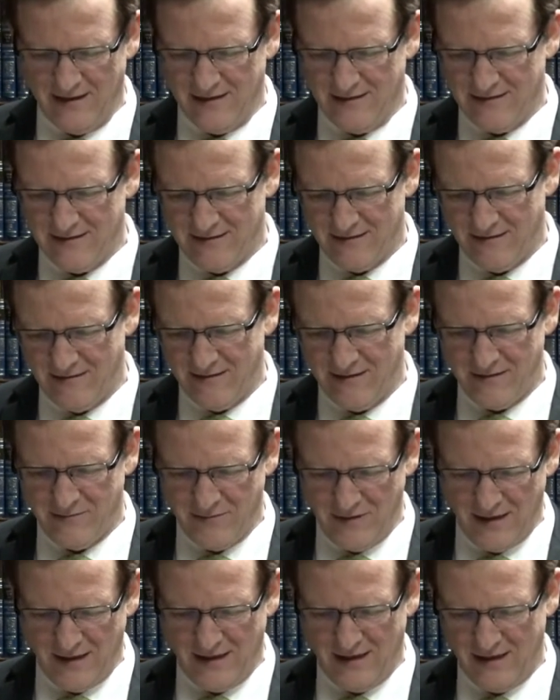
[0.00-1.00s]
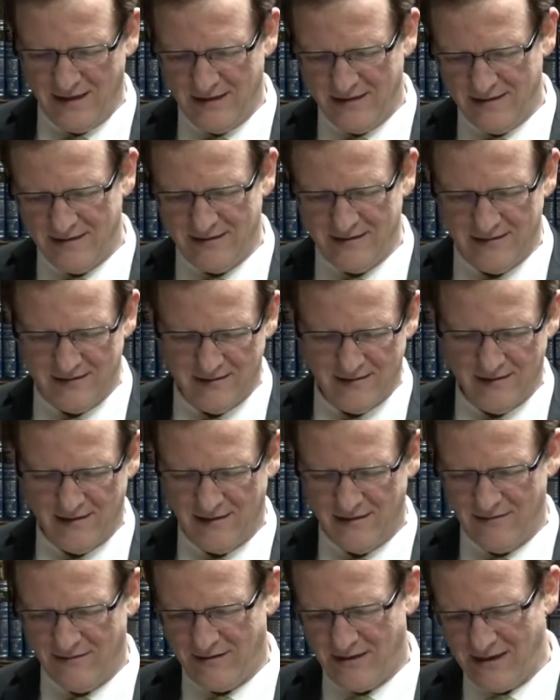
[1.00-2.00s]
So it means
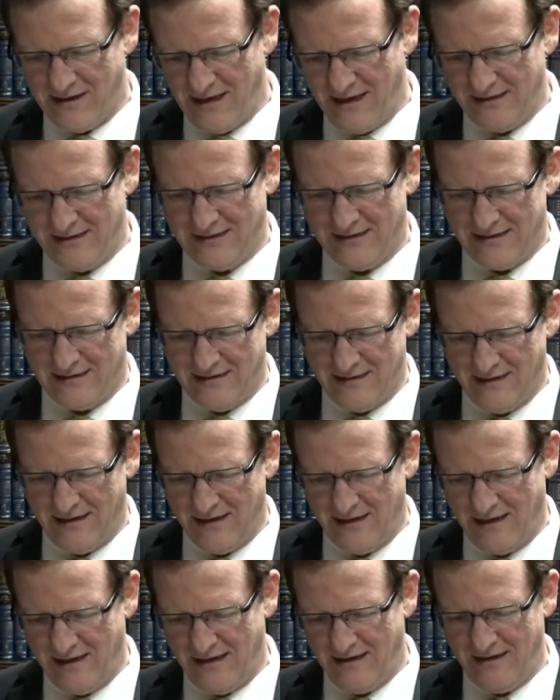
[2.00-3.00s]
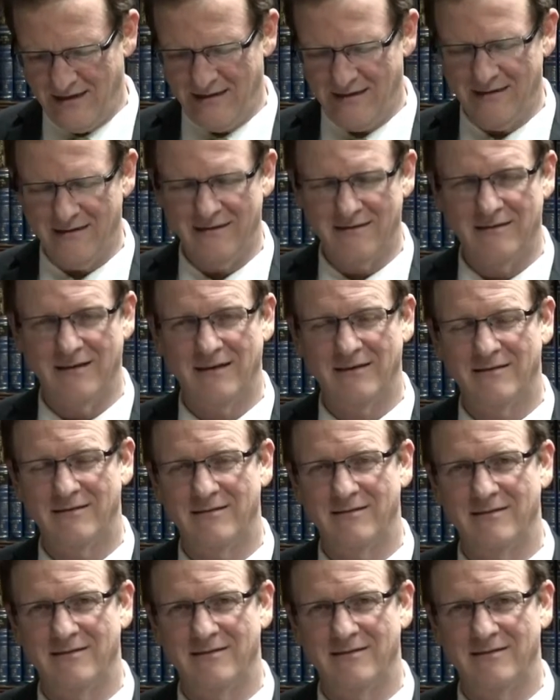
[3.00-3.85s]
you cannot say that